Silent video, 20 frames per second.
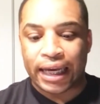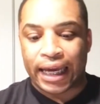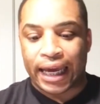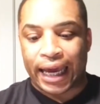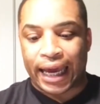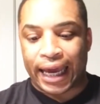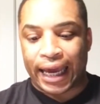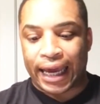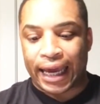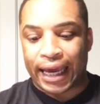
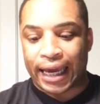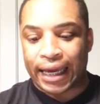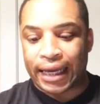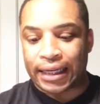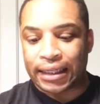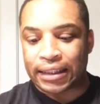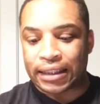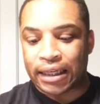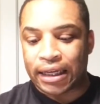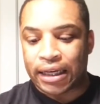and
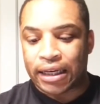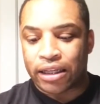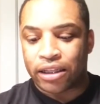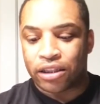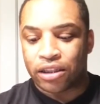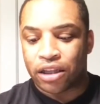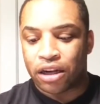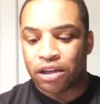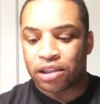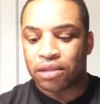
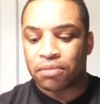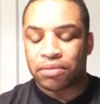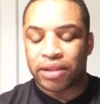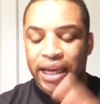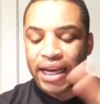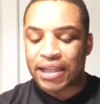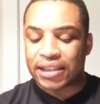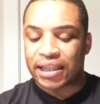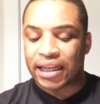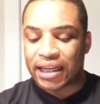there's some
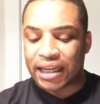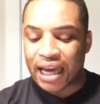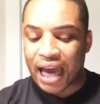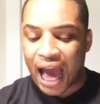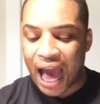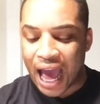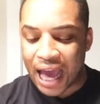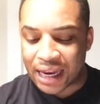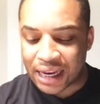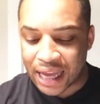things that he
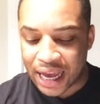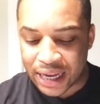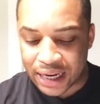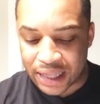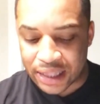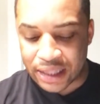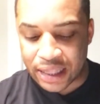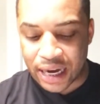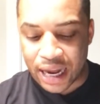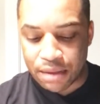highlighted
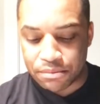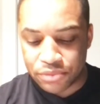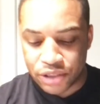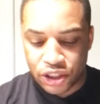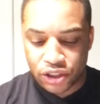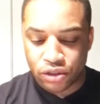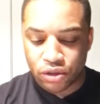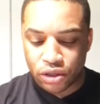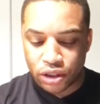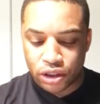that I'm just
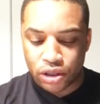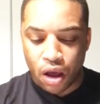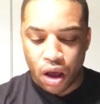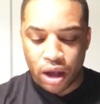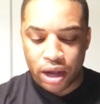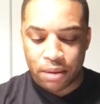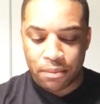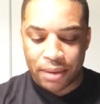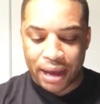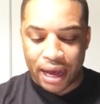going to talk
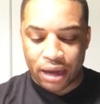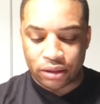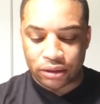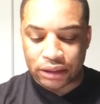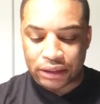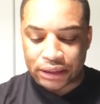about.